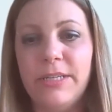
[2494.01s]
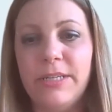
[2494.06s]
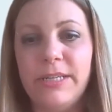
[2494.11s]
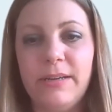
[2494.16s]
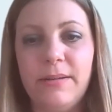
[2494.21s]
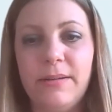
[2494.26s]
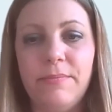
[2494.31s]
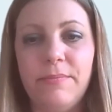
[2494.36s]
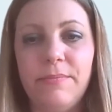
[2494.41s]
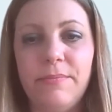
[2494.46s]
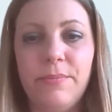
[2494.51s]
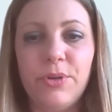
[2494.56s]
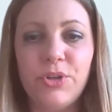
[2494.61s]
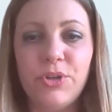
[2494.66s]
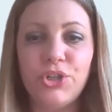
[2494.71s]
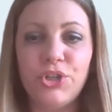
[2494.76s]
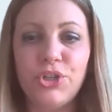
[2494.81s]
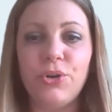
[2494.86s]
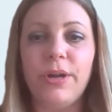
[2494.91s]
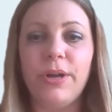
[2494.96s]
And I'm
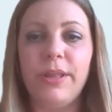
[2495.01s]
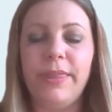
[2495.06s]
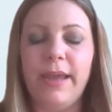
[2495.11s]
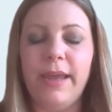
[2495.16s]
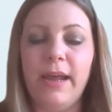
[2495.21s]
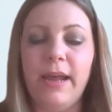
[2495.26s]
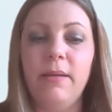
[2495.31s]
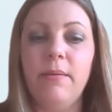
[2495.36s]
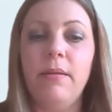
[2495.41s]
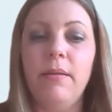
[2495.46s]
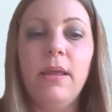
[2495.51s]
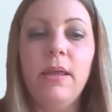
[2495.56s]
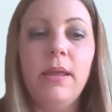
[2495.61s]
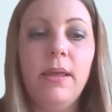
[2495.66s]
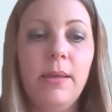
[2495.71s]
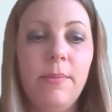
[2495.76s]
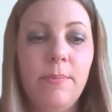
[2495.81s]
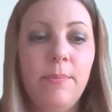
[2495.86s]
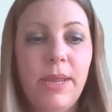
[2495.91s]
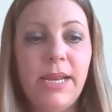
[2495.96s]
sure that
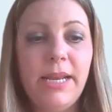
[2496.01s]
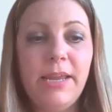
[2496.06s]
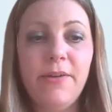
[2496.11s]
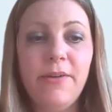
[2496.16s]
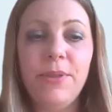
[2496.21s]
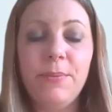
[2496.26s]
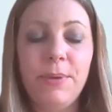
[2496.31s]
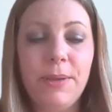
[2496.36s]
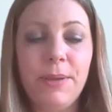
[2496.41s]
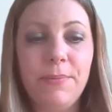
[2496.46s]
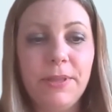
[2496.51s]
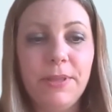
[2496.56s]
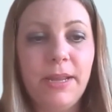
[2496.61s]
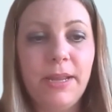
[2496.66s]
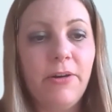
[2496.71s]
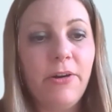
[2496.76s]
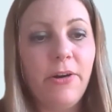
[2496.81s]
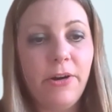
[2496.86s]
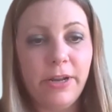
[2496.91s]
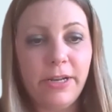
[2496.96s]
many of the people in
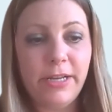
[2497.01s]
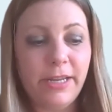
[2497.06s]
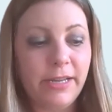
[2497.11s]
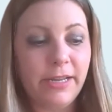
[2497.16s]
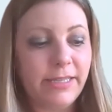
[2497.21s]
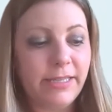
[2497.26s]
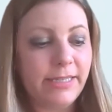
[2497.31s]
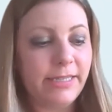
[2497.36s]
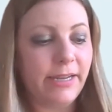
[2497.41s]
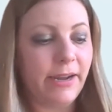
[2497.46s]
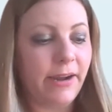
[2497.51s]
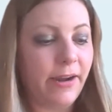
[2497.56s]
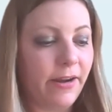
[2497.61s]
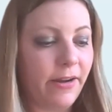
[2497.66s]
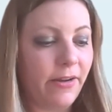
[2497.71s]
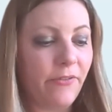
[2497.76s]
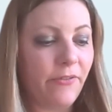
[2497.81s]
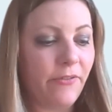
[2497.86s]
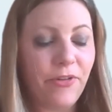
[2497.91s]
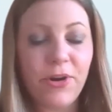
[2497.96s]
our audience
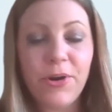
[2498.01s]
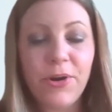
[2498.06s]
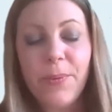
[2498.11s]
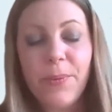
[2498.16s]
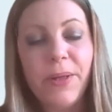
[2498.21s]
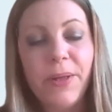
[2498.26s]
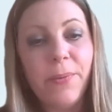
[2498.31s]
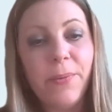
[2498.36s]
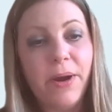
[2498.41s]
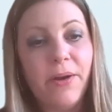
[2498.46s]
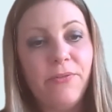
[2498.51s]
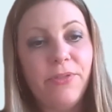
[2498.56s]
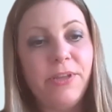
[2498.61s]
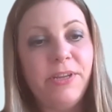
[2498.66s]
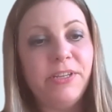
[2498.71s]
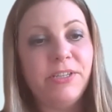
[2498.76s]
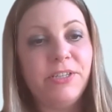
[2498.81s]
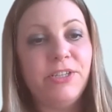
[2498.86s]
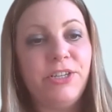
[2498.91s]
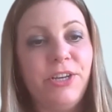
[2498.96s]
are very well aware of
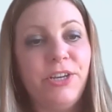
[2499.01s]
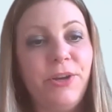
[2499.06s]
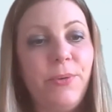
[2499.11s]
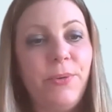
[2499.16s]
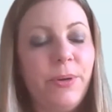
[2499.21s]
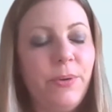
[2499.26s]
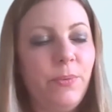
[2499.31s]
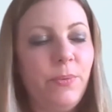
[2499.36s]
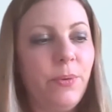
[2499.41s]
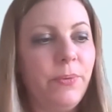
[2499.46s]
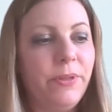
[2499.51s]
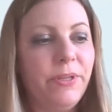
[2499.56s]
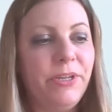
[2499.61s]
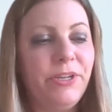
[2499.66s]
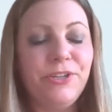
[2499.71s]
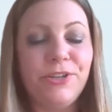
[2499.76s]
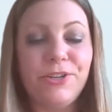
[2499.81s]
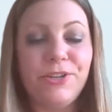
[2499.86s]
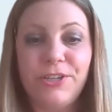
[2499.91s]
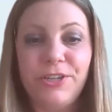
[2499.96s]
these too, and we will need
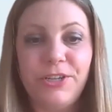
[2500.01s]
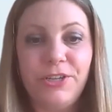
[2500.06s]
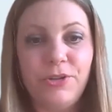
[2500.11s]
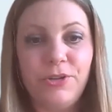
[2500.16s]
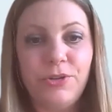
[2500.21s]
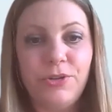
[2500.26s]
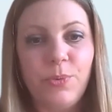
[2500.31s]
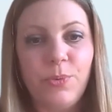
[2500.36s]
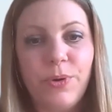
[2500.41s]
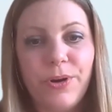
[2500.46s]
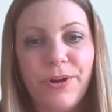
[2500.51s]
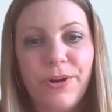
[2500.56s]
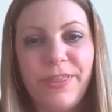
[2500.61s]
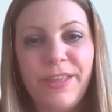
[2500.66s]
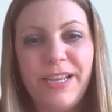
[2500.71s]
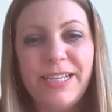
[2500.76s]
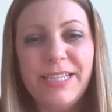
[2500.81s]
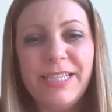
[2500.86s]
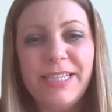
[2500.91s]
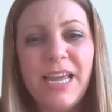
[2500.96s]
to continue to work on
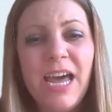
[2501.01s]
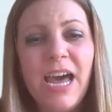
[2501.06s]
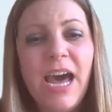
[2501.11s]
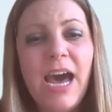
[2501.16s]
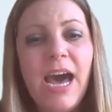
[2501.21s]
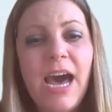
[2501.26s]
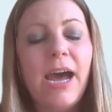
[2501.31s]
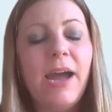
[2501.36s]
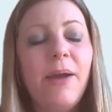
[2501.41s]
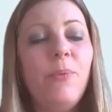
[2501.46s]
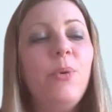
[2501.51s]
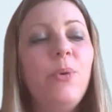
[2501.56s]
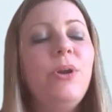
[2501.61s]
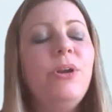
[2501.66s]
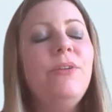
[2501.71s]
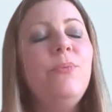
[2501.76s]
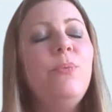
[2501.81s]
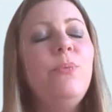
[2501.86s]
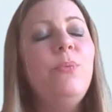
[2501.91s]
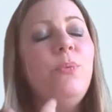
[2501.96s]
these. I
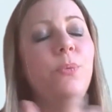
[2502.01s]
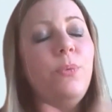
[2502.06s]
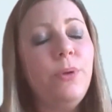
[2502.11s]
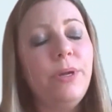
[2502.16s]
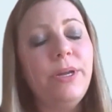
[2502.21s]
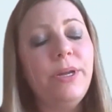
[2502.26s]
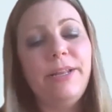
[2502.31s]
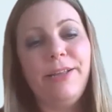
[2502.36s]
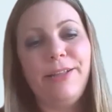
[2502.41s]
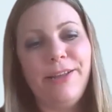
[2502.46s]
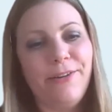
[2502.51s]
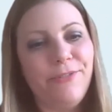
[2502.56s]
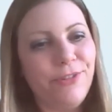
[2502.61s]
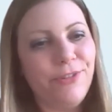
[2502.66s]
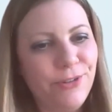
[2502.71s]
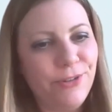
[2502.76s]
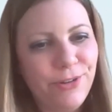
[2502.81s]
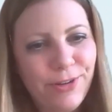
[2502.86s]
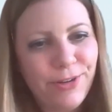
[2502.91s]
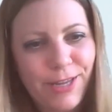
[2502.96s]
would really love
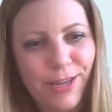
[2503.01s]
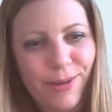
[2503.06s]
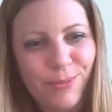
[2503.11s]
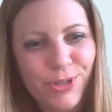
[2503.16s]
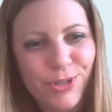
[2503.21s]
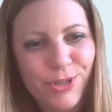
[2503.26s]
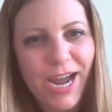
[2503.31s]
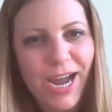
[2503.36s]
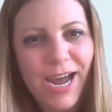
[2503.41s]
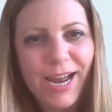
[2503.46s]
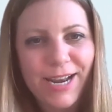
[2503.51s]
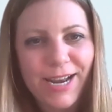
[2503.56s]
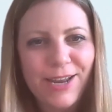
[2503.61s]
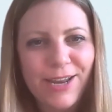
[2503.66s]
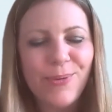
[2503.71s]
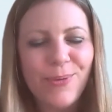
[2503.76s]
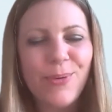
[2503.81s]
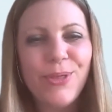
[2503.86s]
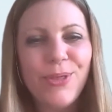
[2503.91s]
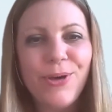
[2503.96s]
to keep
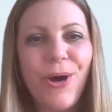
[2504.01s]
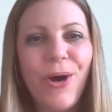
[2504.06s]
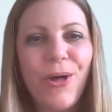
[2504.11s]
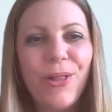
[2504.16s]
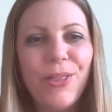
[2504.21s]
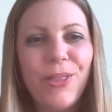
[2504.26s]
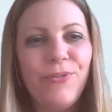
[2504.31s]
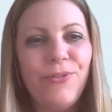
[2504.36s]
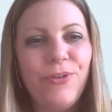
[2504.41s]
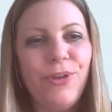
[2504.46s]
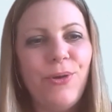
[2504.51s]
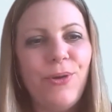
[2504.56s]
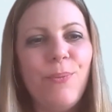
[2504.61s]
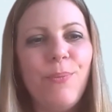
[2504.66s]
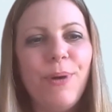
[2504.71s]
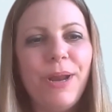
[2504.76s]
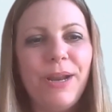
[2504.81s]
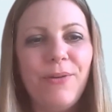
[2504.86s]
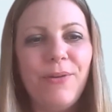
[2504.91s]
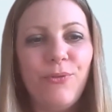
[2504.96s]
chatting with all of you,
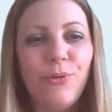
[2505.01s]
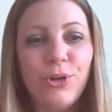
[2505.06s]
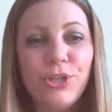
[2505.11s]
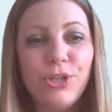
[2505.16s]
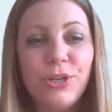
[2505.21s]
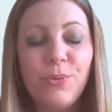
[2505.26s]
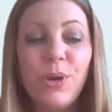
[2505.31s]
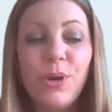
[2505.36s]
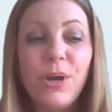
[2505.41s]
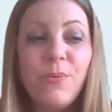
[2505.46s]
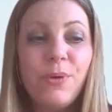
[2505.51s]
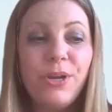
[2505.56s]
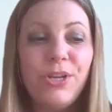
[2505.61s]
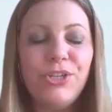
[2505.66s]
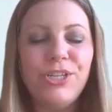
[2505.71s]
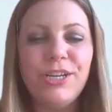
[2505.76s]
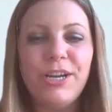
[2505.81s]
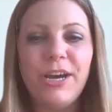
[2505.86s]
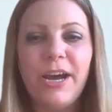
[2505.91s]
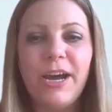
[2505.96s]
but unfortunately we're
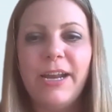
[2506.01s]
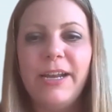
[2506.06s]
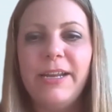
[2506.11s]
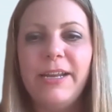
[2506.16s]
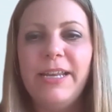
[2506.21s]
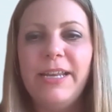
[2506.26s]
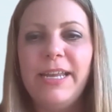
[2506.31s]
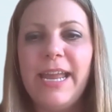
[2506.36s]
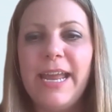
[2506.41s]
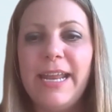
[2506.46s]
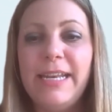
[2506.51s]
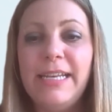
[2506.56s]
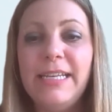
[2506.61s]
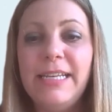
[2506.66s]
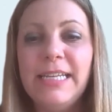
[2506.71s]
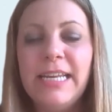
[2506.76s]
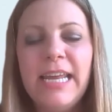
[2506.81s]
reaching kind of the end.